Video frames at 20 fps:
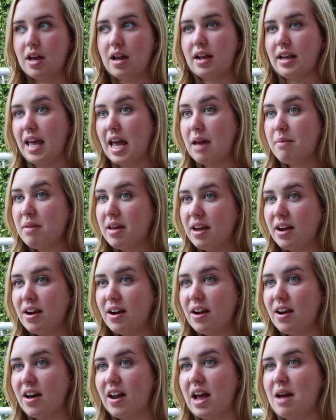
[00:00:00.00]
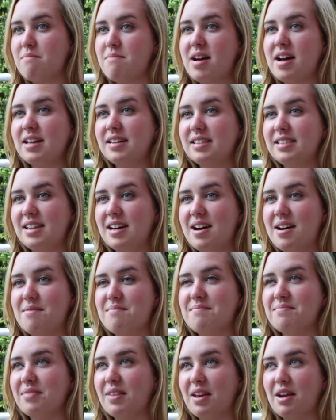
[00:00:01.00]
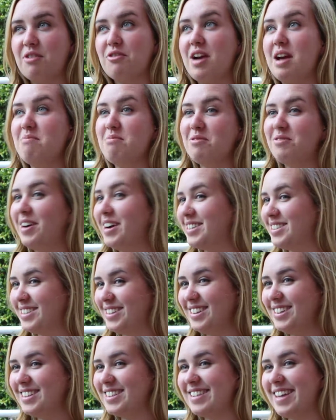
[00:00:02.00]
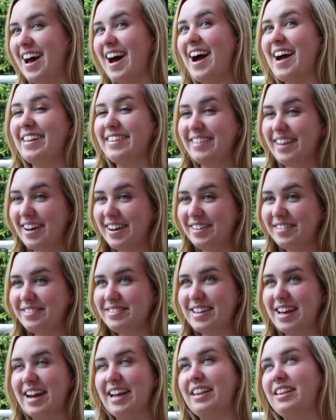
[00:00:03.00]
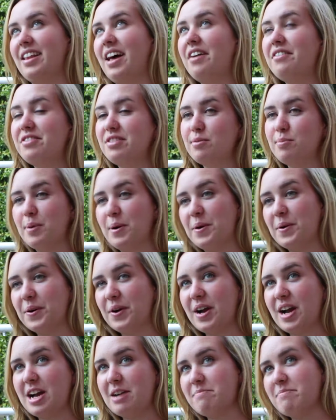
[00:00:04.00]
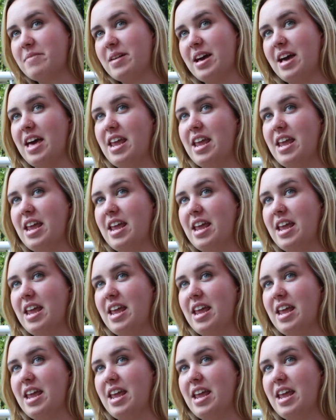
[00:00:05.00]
I came here and I met some great professors that I loved, and I loved the program,